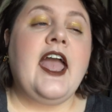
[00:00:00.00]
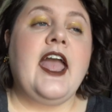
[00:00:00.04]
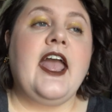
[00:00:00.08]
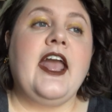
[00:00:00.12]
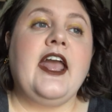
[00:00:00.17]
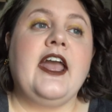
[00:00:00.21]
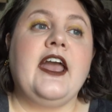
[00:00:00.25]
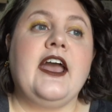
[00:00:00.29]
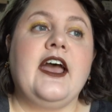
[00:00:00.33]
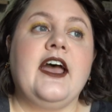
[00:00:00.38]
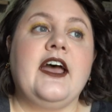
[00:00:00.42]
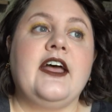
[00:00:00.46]

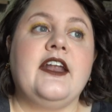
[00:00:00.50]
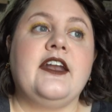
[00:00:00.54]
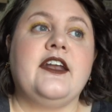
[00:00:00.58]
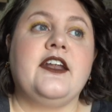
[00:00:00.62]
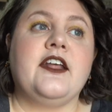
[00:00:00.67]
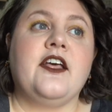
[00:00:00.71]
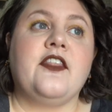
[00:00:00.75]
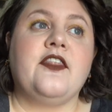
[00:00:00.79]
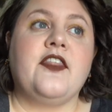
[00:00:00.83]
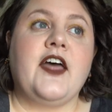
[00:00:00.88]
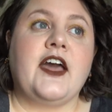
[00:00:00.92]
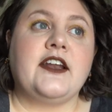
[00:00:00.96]
And
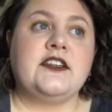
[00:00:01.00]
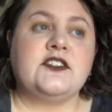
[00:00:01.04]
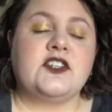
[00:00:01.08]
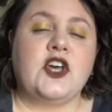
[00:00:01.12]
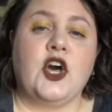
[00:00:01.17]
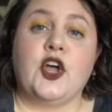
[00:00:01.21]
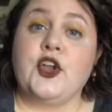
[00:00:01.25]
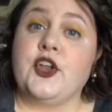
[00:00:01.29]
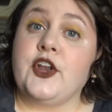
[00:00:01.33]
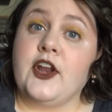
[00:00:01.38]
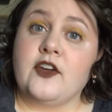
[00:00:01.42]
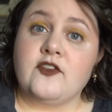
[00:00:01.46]
that is
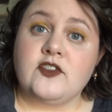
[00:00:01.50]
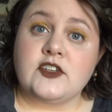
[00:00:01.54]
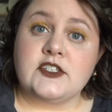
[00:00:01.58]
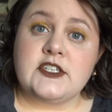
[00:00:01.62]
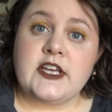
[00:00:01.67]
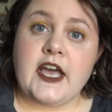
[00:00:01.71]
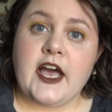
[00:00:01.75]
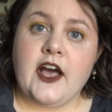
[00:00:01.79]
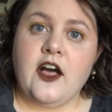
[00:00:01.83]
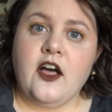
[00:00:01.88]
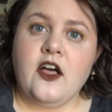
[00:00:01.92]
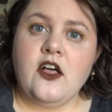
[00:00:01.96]
called Never
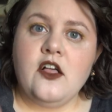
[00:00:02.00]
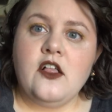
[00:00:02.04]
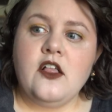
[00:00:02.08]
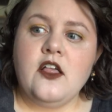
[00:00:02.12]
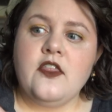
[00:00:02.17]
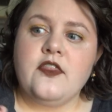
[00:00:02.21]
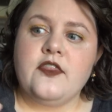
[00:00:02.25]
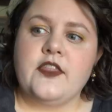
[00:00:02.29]
Tell.